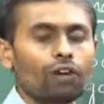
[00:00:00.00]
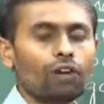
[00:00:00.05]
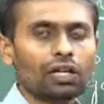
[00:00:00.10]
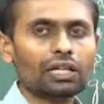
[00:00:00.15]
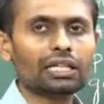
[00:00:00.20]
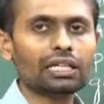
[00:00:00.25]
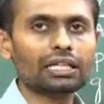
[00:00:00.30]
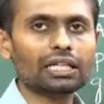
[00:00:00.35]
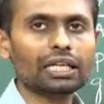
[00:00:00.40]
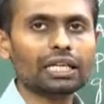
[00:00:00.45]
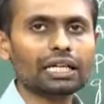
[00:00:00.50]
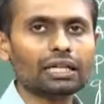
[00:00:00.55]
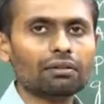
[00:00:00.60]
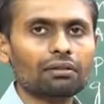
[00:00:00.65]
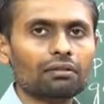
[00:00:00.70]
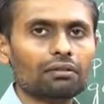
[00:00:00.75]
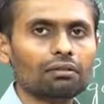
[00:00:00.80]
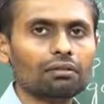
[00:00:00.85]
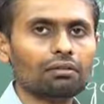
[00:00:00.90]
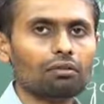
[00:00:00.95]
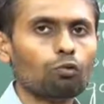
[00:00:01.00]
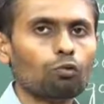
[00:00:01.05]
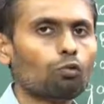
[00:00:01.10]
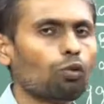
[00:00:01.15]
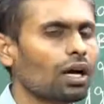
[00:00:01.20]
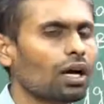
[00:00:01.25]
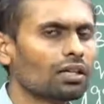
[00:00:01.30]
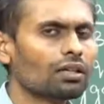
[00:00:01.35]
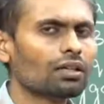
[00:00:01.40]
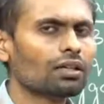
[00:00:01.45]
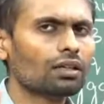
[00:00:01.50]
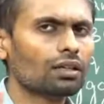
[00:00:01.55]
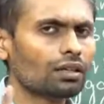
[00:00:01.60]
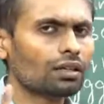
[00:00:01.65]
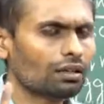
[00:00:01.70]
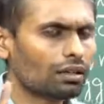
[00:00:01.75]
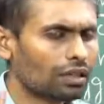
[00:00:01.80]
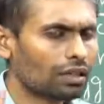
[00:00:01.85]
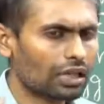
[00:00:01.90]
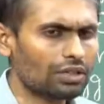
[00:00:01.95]
a foreign key, one
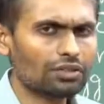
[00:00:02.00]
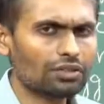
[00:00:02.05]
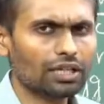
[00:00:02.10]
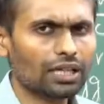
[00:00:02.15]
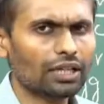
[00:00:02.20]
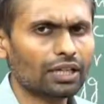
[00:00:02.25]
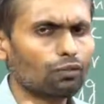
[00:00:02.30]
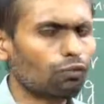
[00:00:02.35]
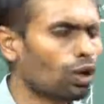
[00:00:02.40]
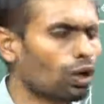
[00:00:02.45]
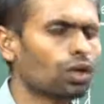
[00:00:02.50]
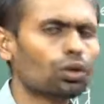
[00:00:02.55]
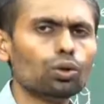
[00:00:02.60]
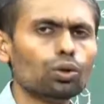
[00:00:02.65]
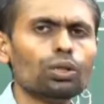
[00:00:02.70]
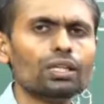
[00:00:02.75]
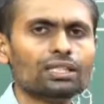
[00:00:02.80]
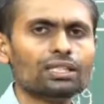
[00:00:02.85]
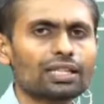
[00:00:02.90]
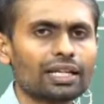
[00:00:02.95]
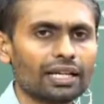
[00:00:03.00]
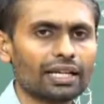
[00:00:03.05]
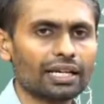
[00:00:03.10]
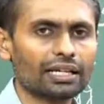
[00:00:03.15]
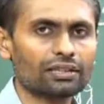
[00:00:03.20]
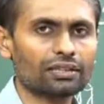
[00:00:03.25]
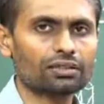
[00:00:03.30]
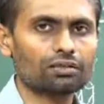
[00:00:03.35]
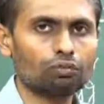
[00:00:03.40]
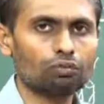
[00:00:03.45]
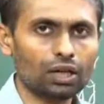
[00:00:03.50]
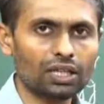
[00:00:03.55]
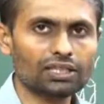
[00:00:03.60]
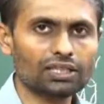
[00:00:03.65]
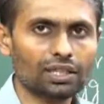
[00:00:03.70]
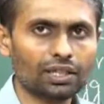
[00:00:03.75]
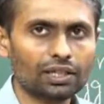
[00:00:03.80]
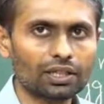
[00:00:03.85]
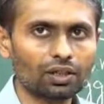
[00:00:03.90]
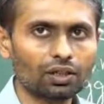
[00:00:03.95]
constraint, one rule is there, guys. What
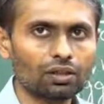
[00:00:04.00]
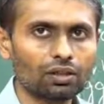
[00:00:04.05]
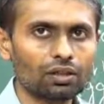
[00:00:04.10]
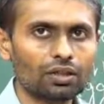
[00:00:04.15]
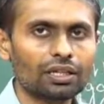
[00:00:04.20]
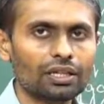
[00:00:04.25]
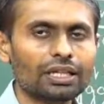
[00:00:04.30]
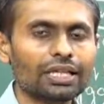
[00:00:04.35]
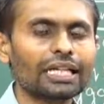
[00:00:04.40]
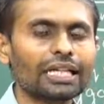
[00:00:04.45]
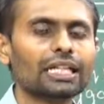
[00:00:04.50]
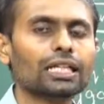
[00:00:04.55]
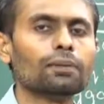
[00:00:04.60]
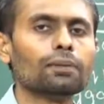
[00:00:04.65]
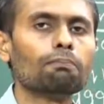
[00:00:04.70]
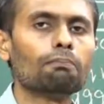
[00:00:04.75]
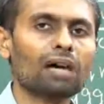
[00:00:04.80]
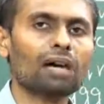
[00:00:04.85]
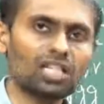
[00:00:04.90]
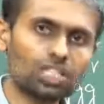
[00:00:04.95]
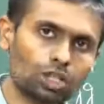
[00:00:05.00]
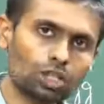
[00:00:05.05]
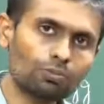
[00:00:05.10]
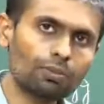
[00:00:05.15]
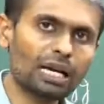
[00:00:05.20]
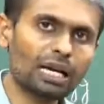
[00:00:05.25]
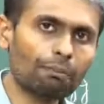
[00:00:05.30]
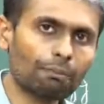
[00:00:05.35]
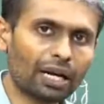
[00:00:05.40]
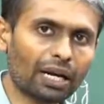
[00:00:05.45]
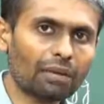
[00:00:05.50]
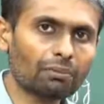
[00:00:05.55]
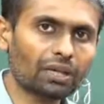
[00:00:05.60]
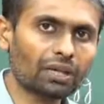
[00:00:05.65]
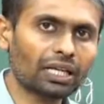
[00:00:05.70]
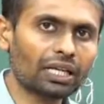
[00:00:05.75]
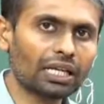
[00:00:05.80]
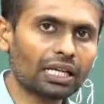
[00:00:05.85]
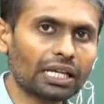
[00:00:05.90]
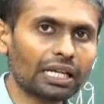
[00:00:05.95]
is that, you know? It must be a
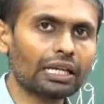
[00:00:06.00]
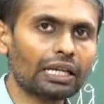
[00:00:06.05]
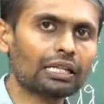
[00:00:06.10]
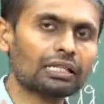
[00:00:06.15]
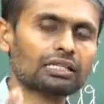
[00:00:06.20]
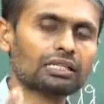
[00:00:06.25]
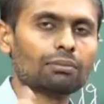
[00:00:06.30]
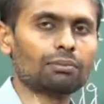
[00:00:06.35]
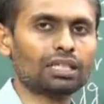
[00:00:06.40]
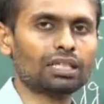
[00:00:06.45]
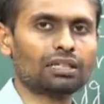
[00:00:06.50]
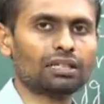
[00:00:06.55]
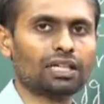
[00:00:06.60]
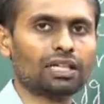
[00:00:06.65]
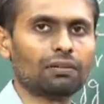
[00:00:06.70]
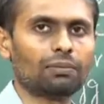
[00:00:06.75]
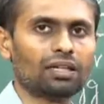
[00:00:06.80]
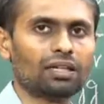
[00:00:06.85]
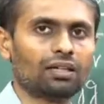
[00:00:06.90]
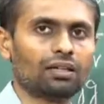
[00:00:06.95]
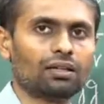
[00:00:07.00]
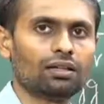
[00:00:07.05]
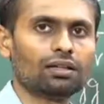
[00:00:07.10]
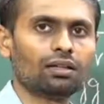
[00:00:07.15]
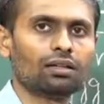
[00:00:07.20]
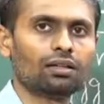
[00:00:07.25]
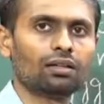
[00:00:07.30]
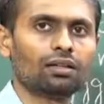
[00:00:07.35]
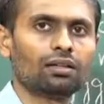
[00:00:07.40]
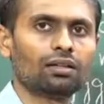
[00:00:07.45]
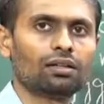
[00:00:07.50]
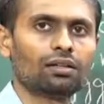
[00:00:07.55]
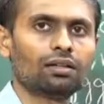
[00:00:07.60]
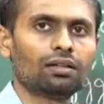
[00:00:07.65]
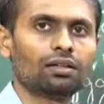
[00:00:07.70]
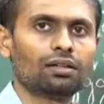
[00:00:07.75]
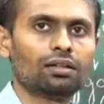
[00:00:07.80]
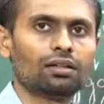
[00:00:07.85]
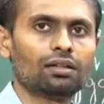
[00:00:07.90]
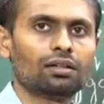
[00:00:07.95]
primary key in some other table.
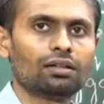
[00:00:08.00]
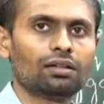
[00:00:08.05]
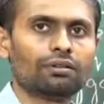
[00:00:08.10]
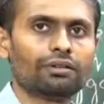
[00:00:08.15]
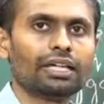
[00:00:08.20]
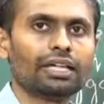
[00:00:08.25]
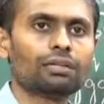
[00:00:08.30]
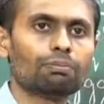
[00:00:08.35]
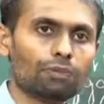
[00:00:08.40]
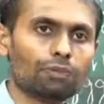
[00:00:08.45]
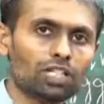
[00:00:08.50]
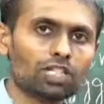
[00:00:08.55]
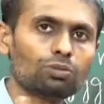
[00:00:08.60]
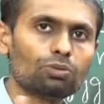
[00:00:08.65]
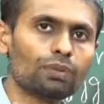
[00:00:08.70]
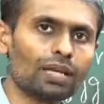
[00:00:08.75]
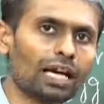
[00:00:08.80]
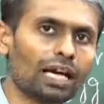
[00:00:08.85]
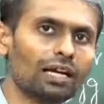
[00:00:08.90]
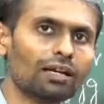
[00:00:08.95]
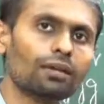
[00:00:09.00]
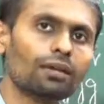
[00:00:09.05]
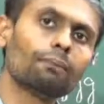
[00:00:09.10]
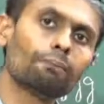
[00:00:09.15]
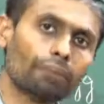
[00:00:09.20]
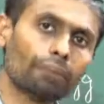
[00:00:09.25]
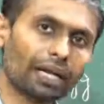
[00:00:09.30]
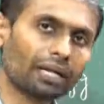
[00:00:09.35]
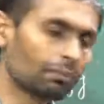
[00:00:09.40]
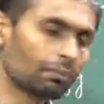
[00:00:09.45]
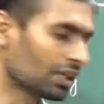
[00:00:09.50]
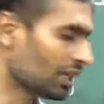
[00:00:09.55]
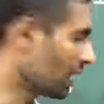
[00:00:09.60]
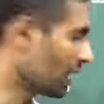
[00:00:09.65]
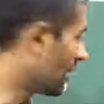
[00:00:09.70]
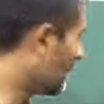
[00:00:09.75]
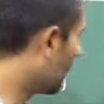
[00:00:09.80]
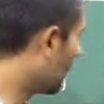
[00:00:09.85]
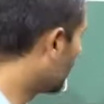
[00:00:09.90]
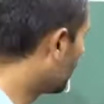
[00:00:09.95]
It must be a
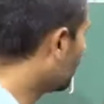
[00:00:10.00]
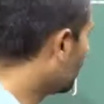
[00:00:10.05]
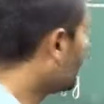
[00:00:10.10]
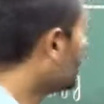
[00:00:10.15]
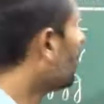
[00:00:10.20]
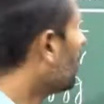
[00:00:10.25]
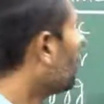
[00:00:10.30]
primary key.